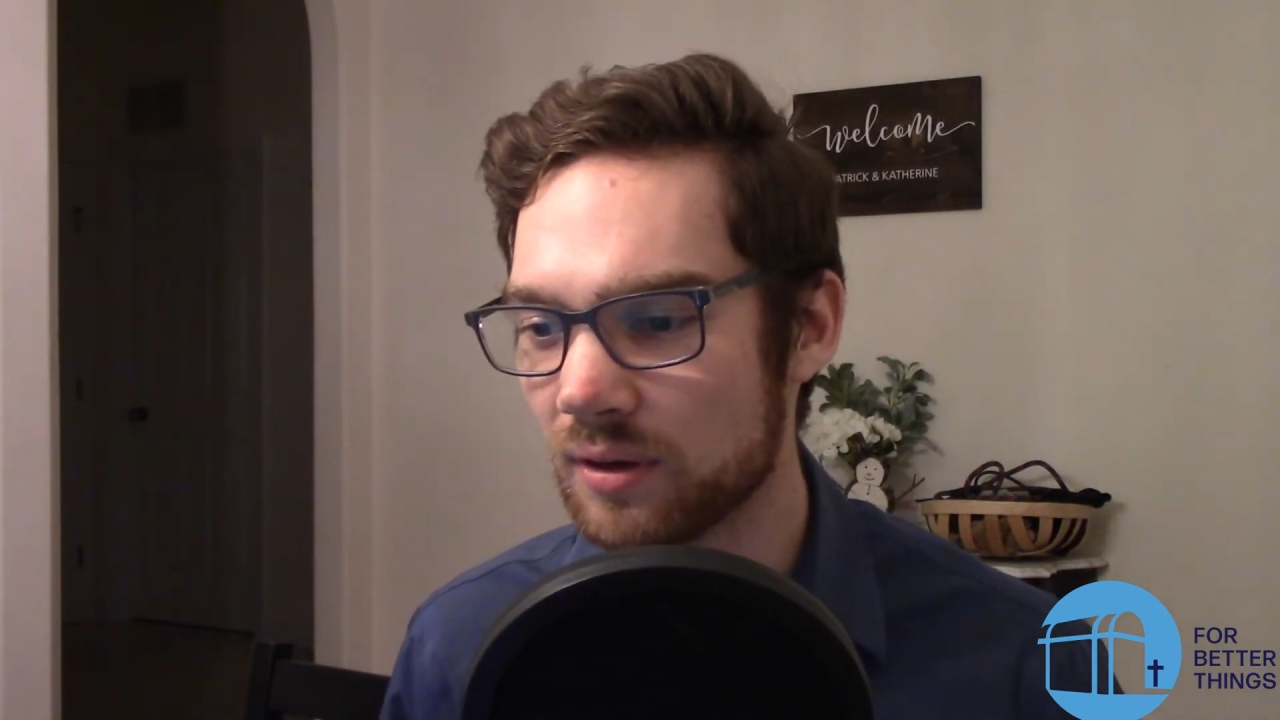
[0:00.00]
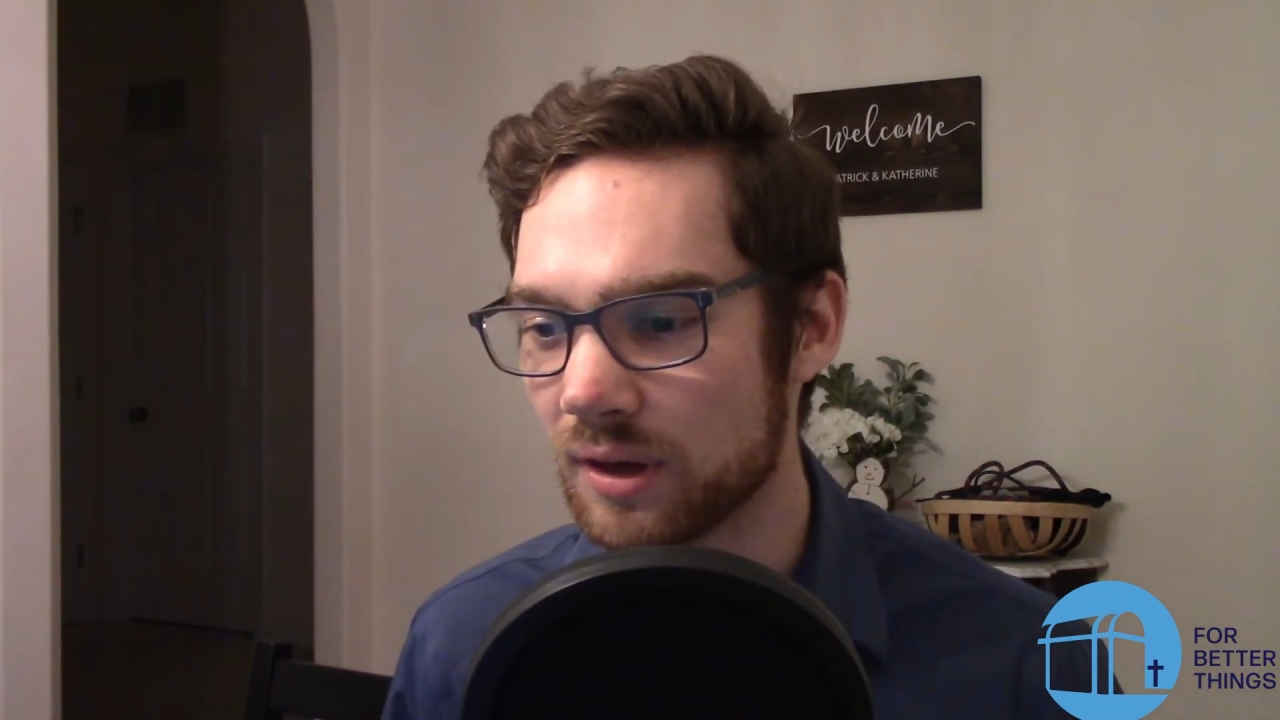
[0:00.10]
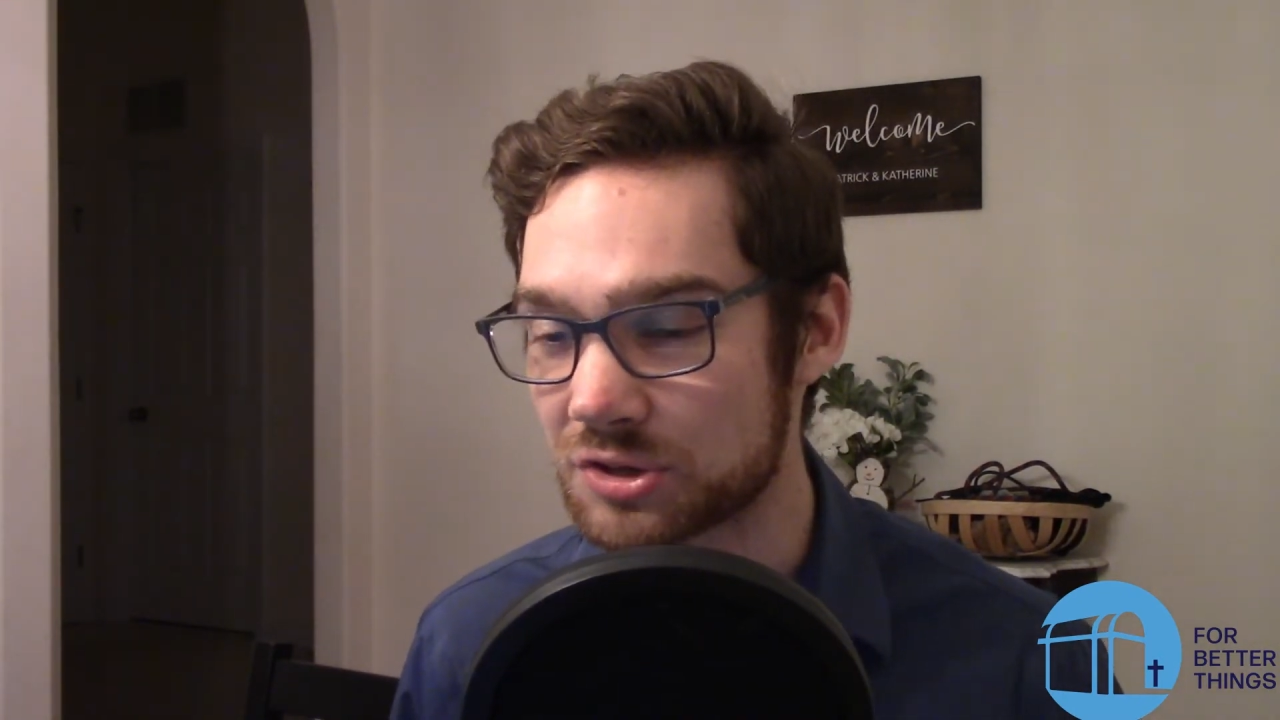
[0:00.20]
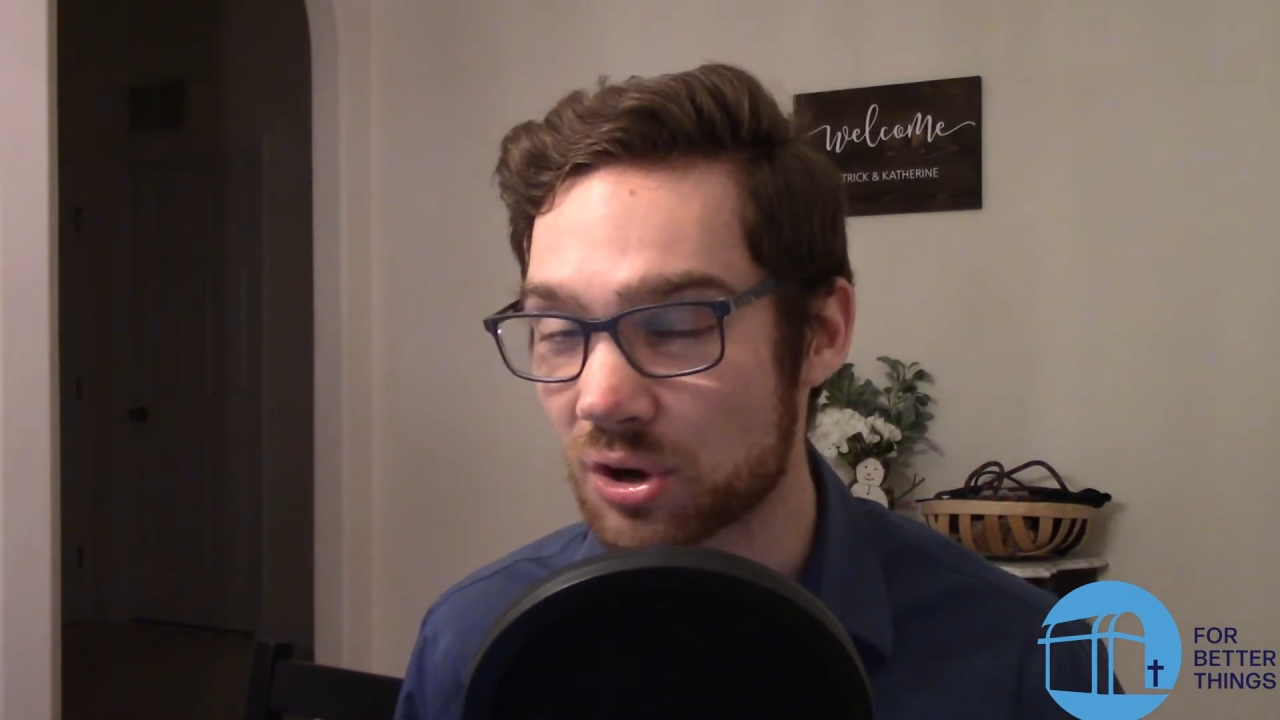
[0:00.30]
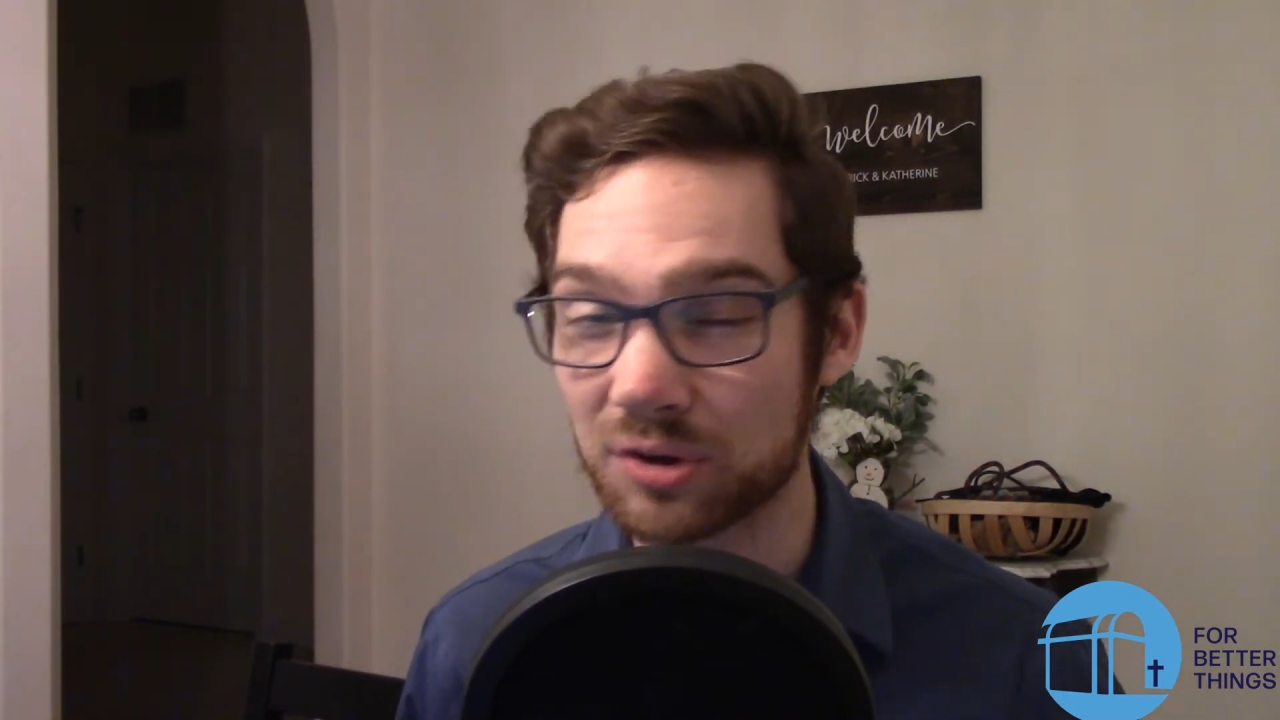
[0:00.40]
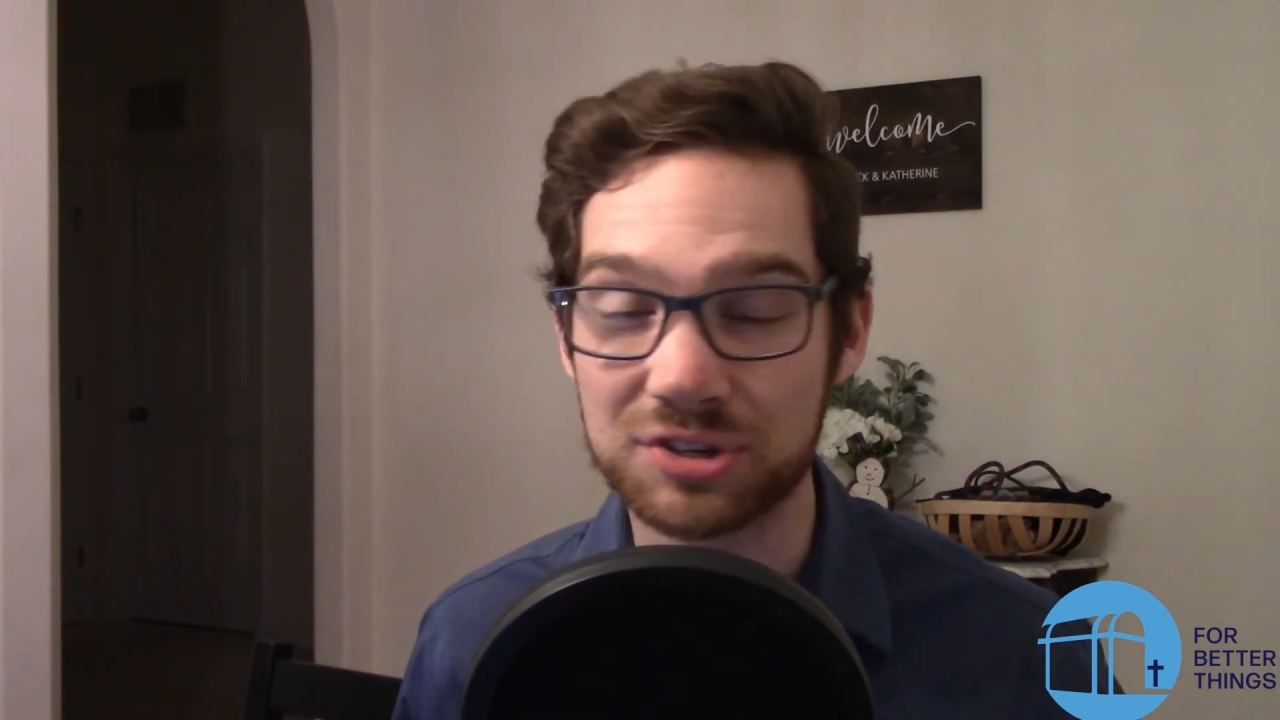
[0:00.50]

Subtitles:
It's called